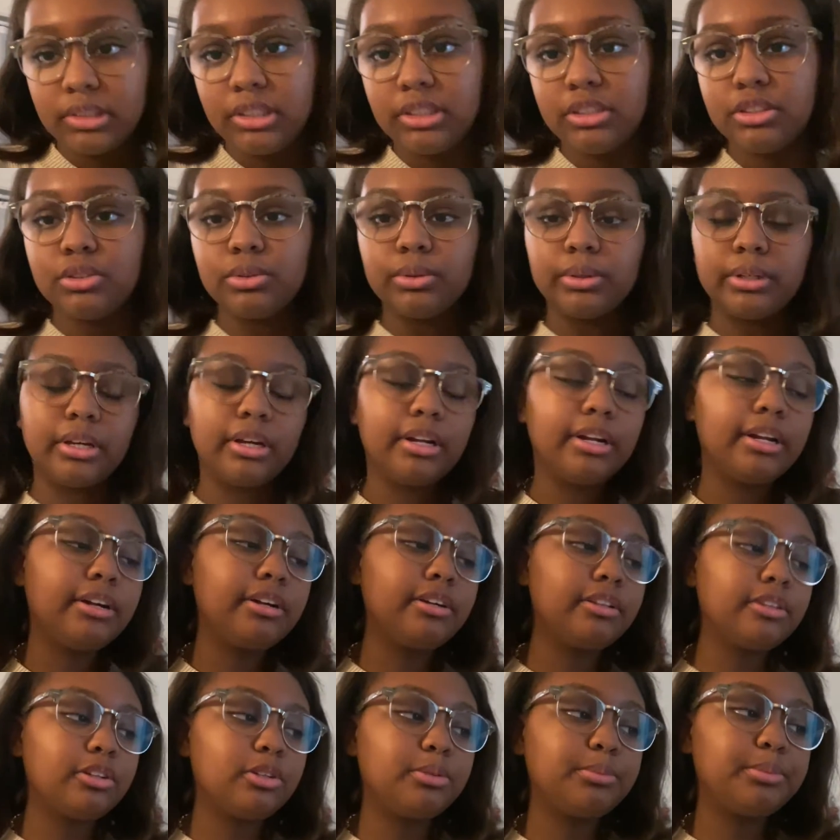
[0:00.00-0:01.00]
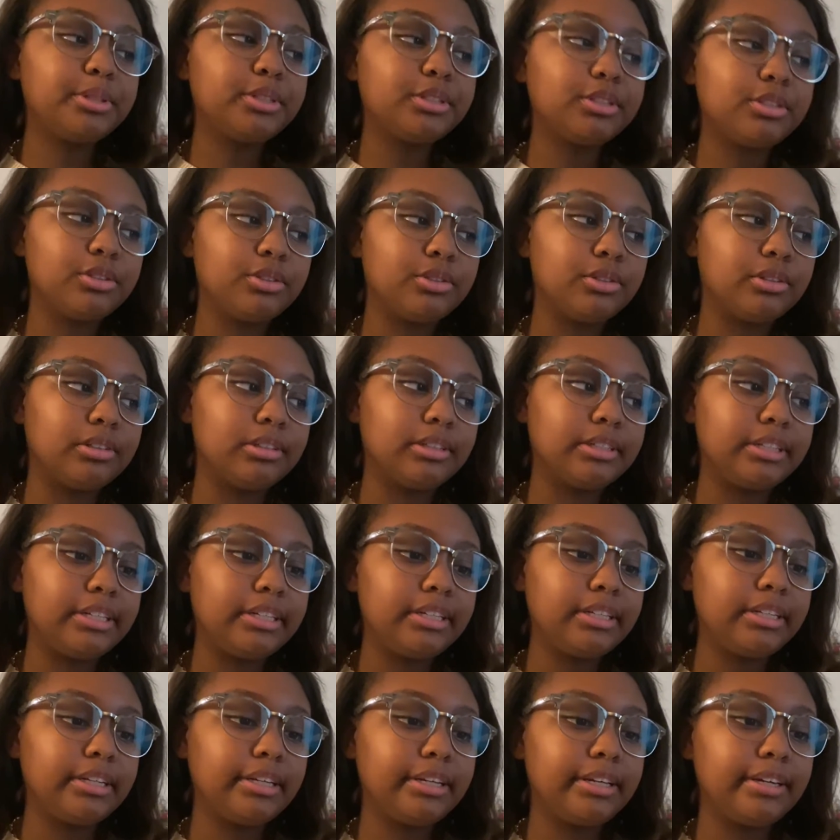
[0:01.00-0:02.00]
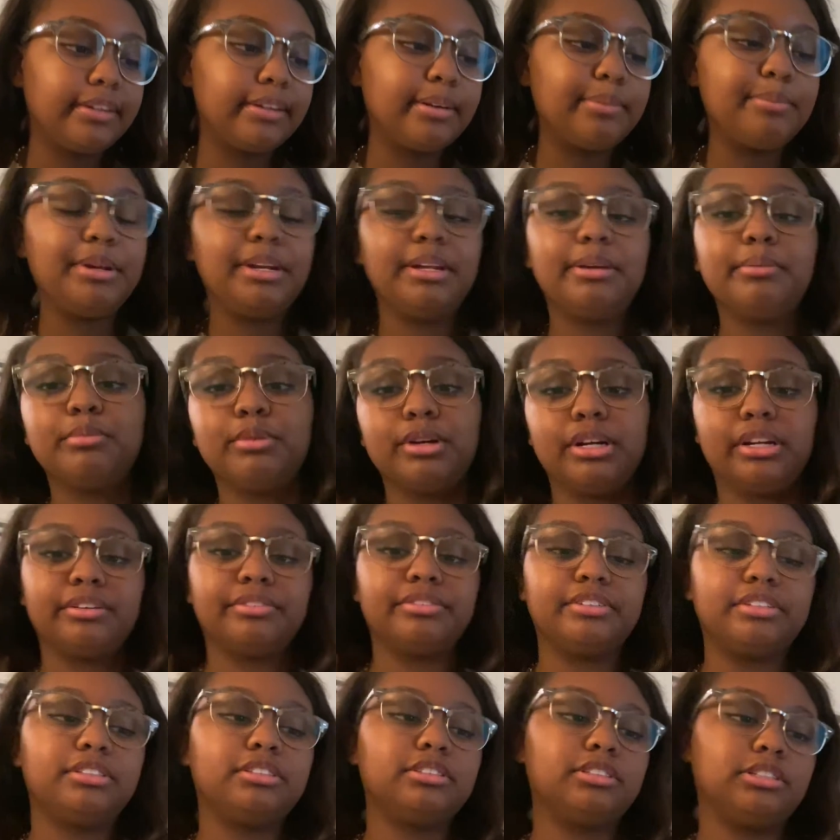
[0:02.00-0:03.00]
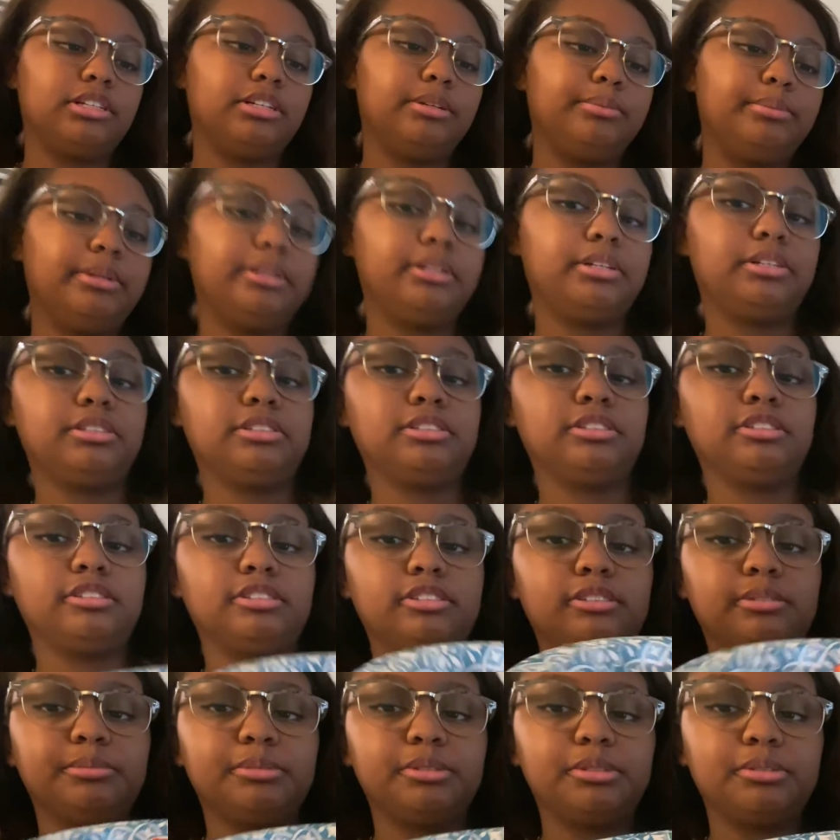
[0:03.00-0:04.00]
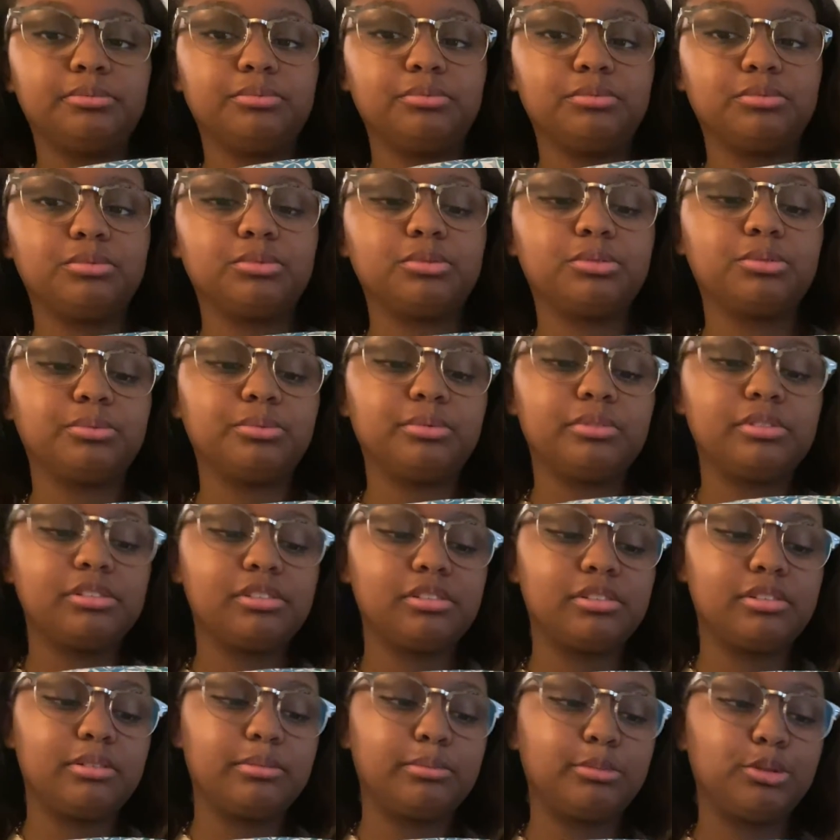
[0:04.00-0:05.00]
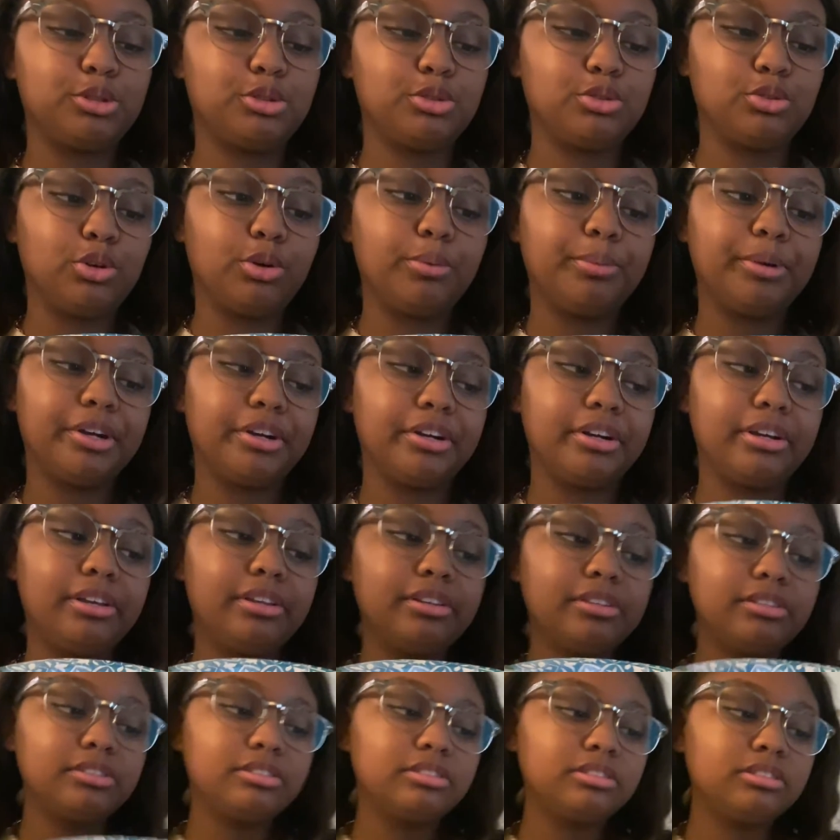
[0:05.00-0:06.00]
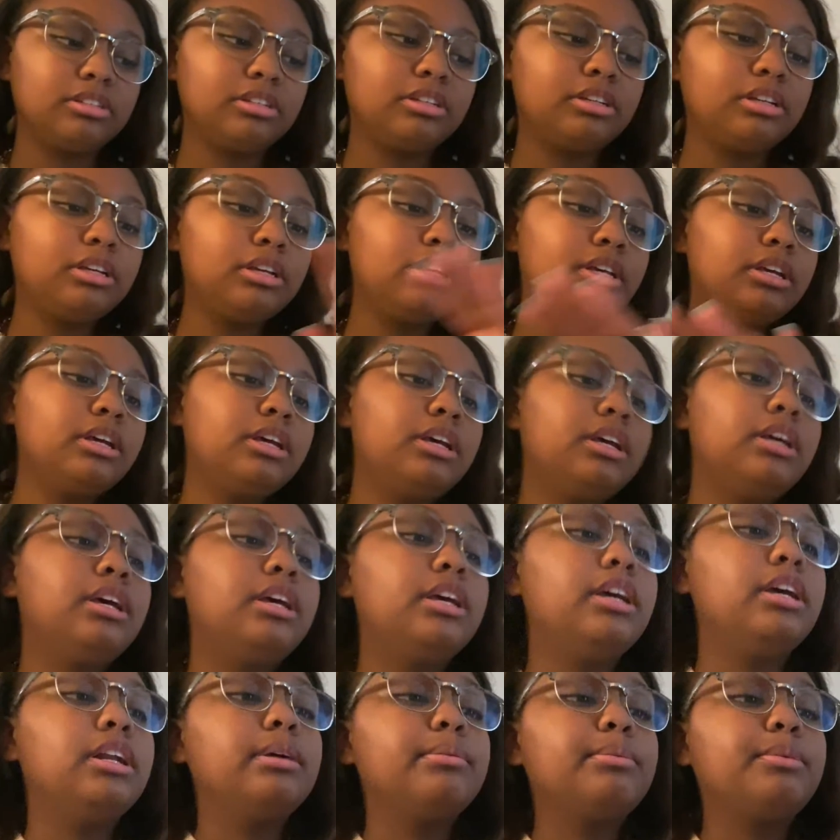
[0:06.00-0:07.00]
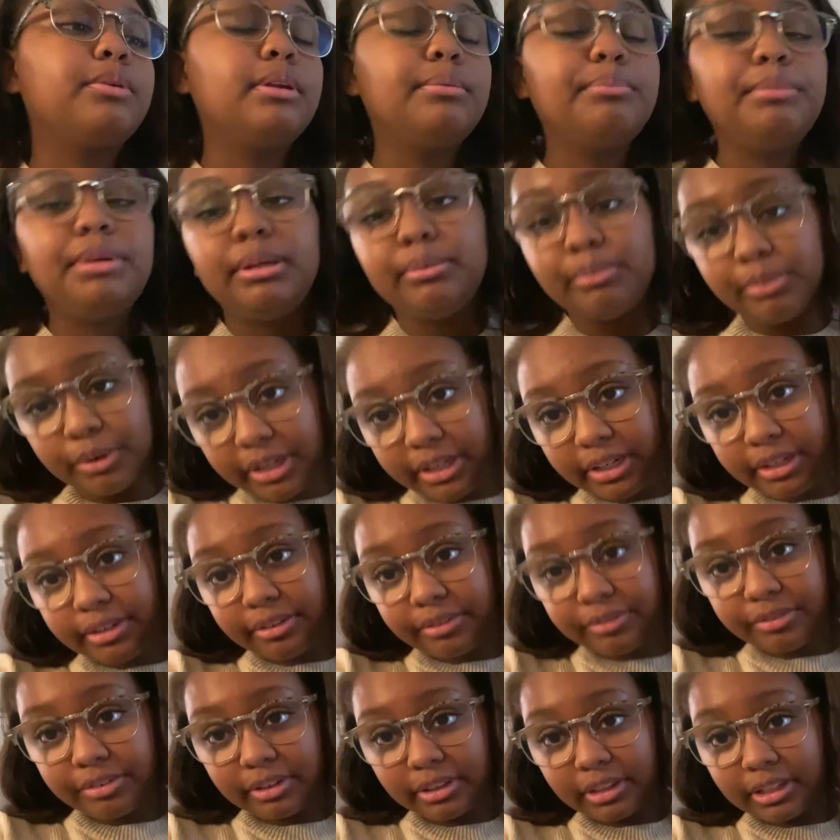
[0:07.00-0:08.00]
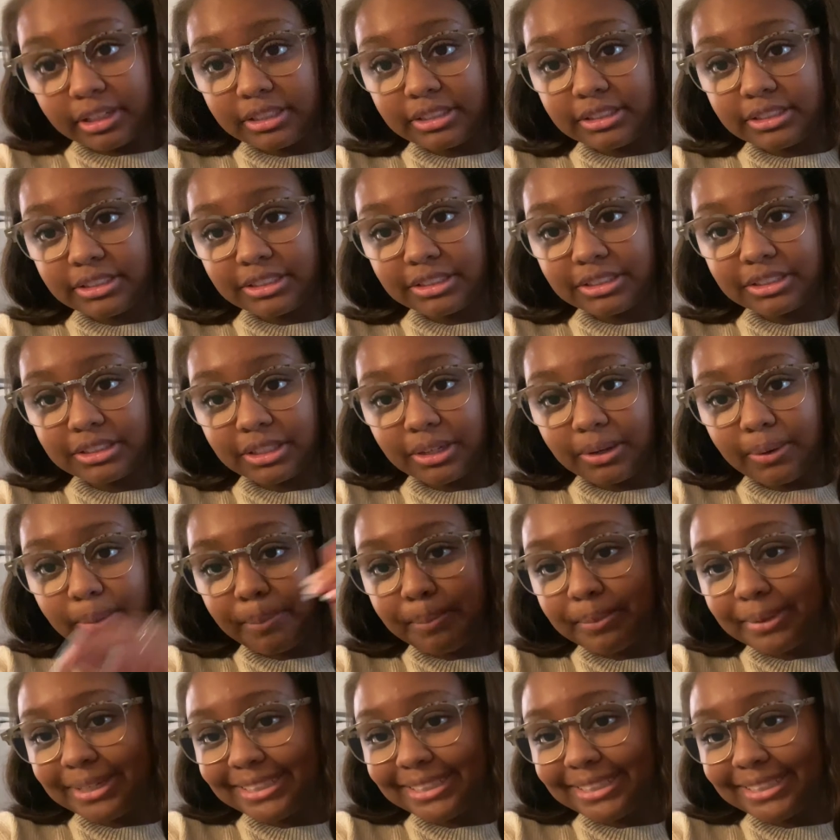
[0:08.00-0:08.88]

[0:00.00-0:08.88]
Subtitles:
So we got out a little bit early, and I'm eating breakfast. I made a cinnamon roll with some strawberries. And I'm going to meet Brandon for lunch, so.